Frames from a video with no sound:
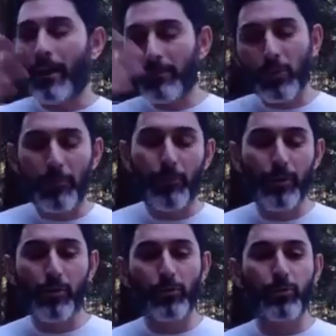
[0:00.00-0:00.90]
I'm pretty
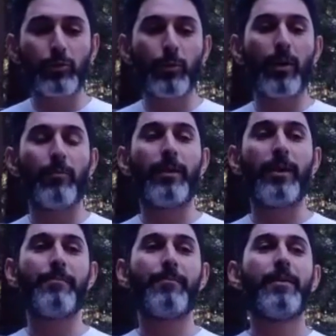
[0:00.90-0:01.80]
social as well, and when
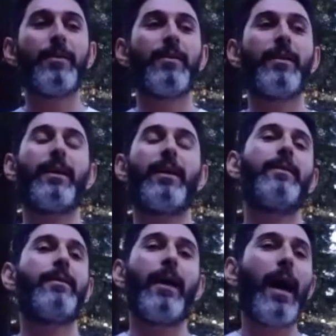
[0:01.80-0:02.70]
I'm like
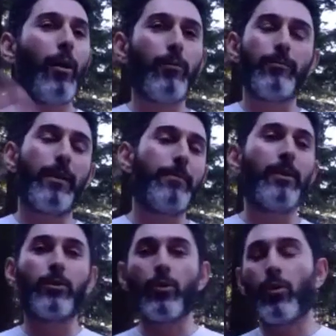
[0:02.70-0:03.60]
out, I meet
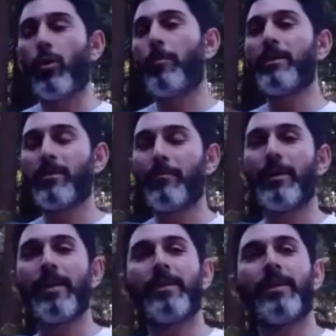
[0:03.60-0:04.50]
a girl or meet
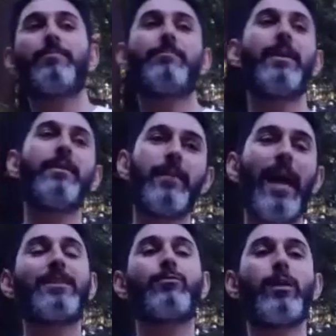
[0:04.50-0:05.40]
somebody and they
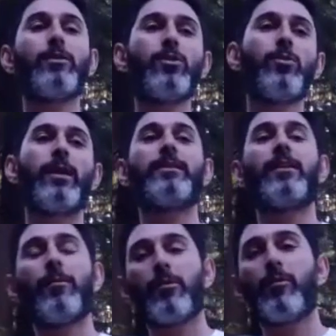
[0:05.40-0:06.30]
ask what I do, and I tell
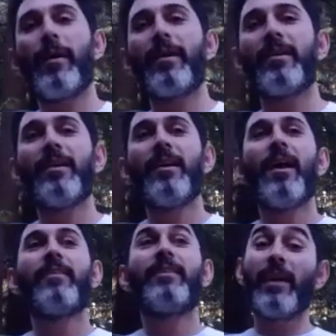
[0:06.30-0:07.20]
them a little about it.
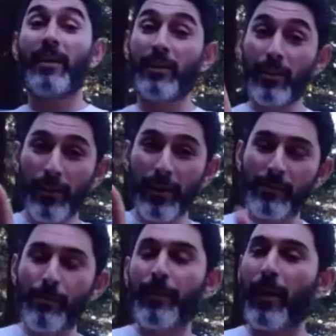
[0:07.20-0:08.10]
They get curious,
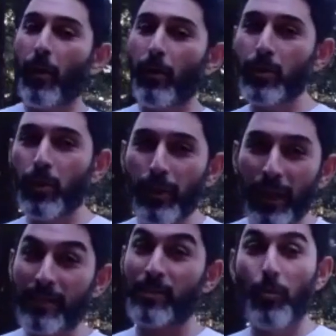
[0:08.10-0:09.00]
but they also
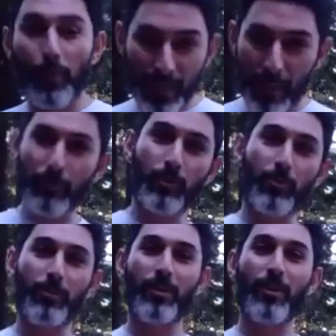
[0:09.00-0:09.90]
get super
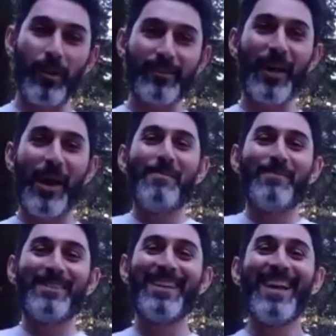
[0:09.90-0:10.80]
skeptical a lot of
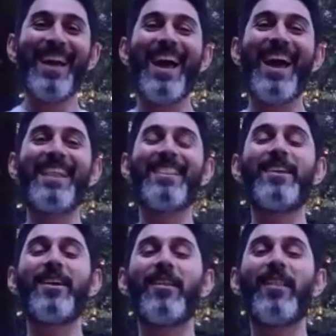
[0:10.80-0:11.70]
times, and
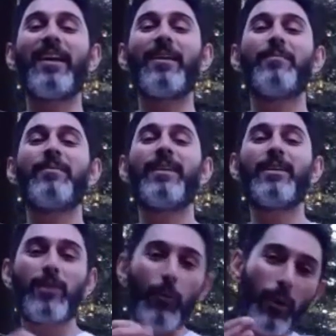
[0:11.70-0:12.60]
they're like,
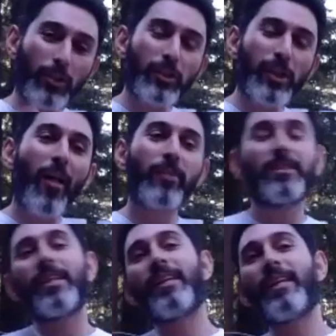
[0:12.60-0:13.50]
they want a challenge. And
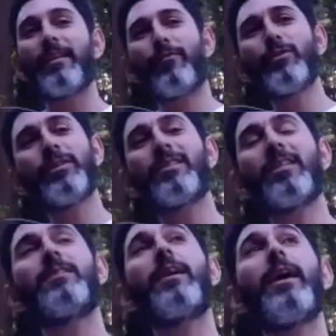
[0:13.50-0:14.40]
like the first thing I say
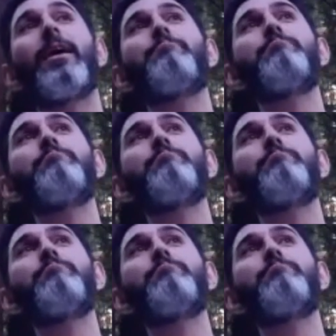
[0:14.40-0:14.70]
is like, hey,